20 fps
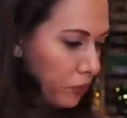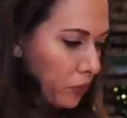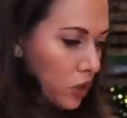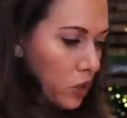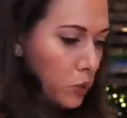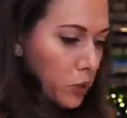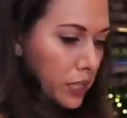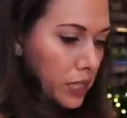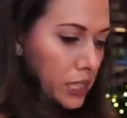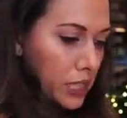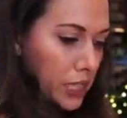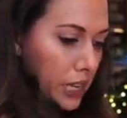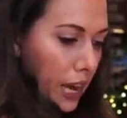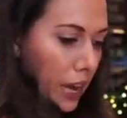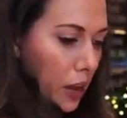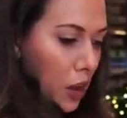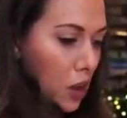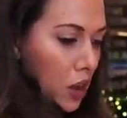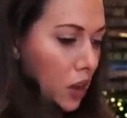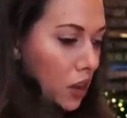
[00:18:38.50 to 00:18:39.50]
you can
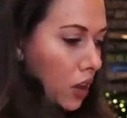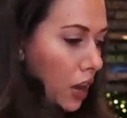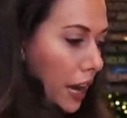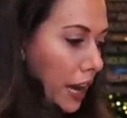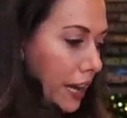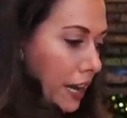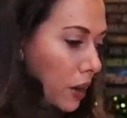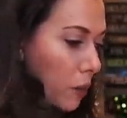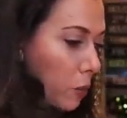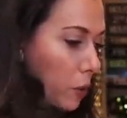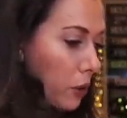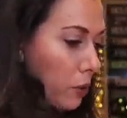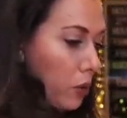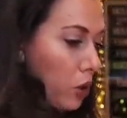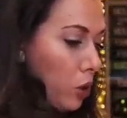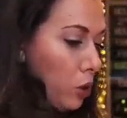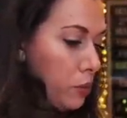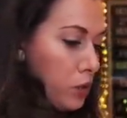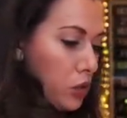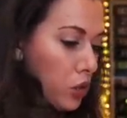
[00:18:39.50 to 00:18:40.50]
stay. And we would
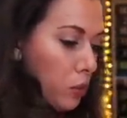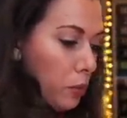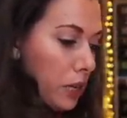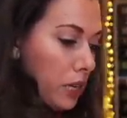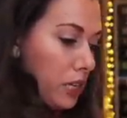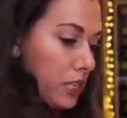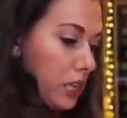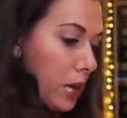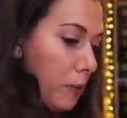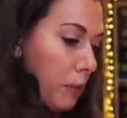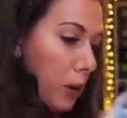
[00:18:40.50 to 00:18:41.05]
hope so because I